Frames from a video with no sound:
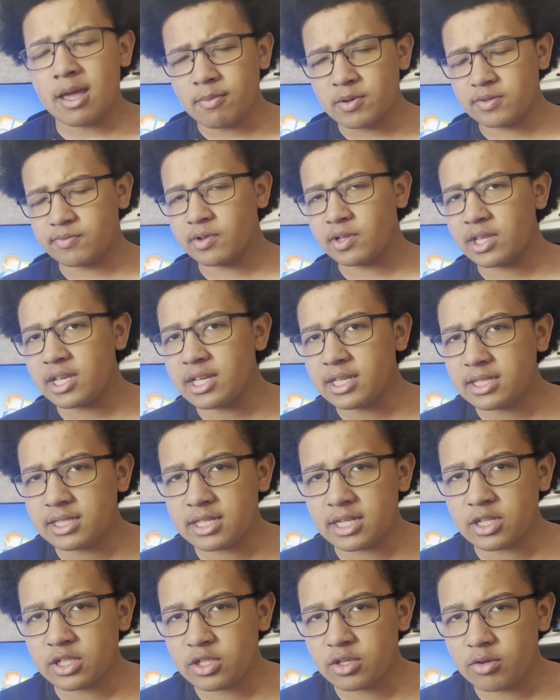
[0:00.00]
was released
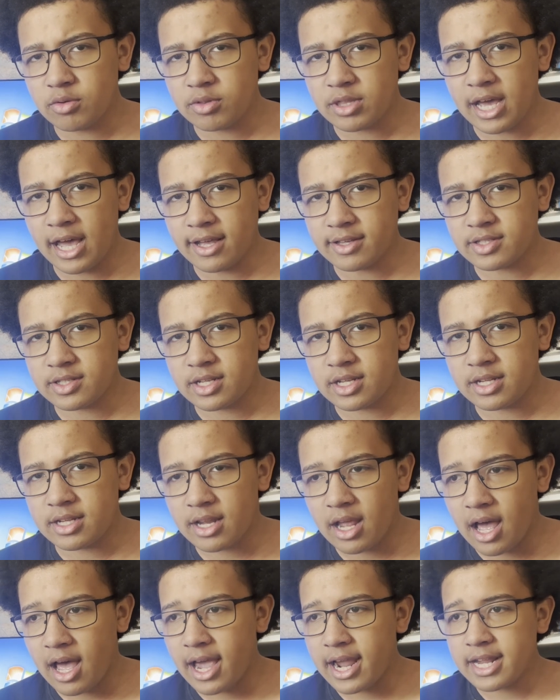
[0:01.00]
in
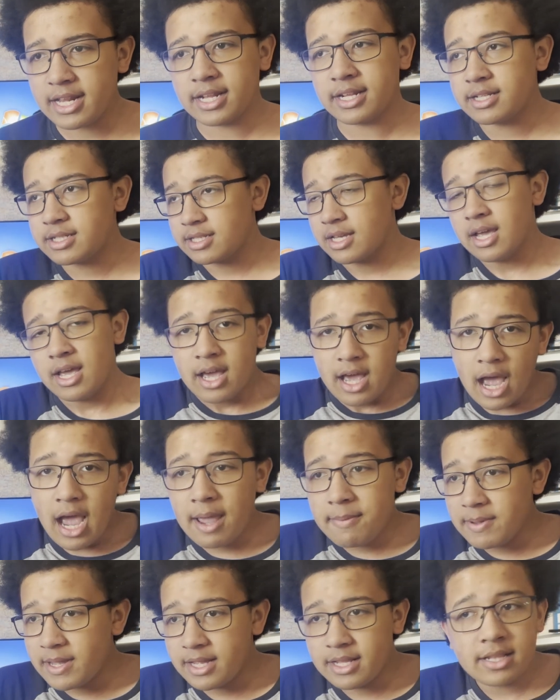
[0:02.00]
2009, and
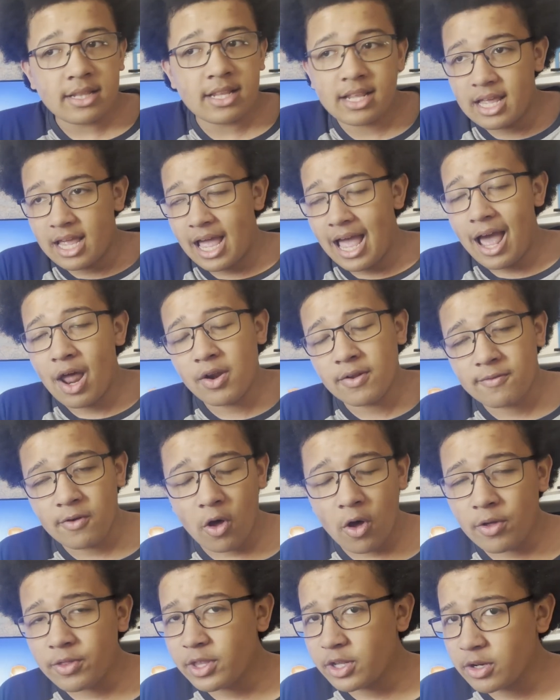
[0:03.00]
I mean, out of
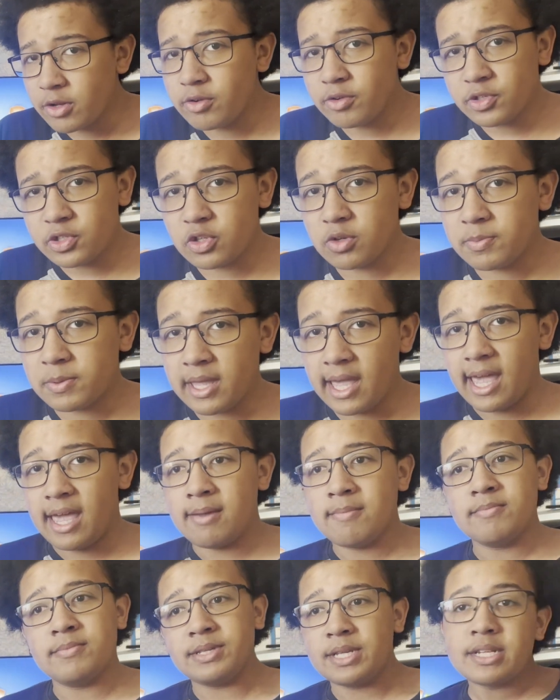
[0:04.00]
all the New Soup
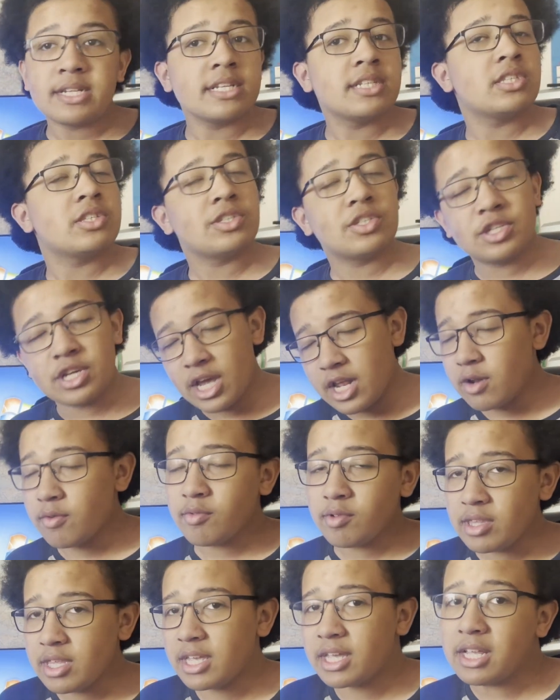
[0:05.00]
games, it is
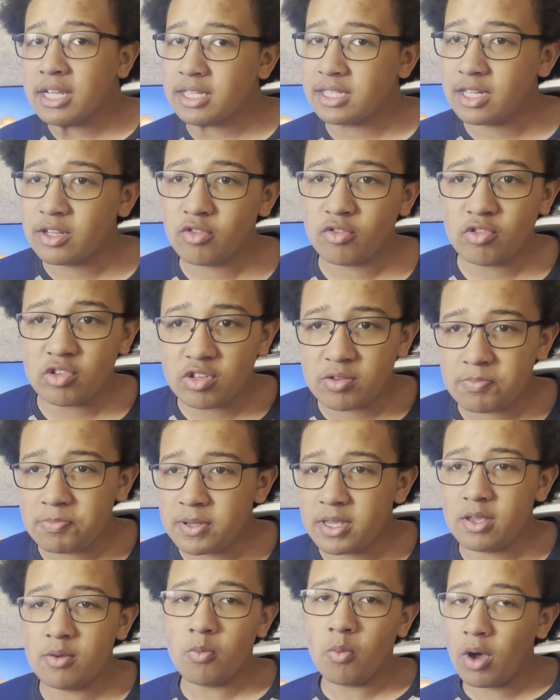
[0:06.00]
generally considered to
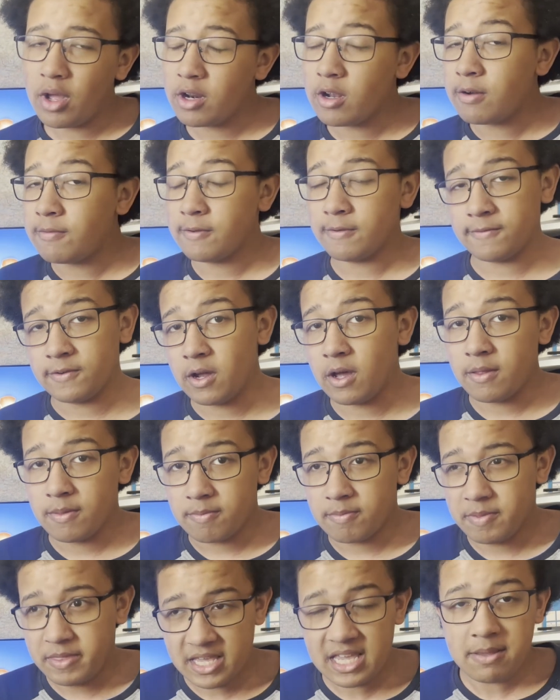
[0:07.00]
be one of, if
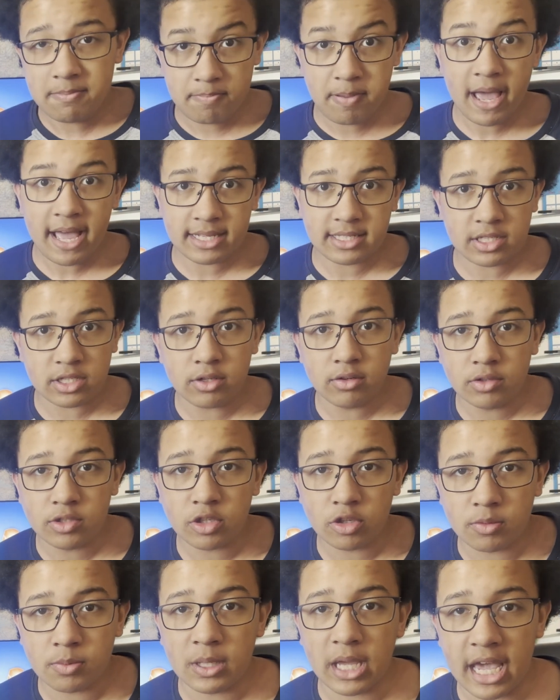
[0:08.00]
not the best New
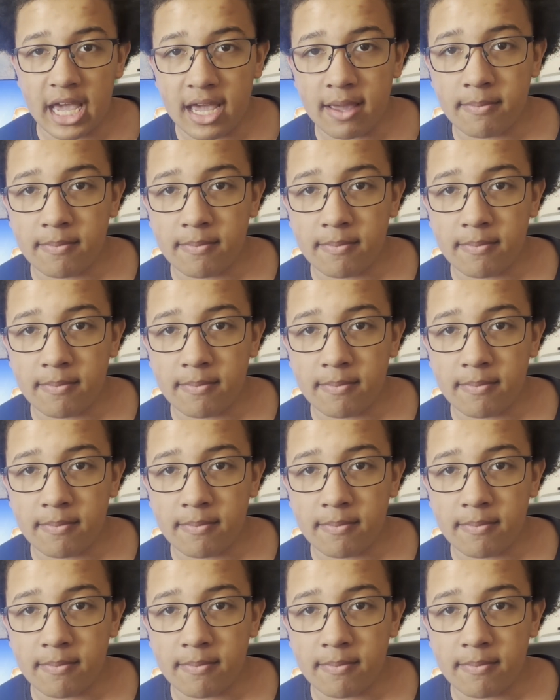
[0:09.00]
Soup game.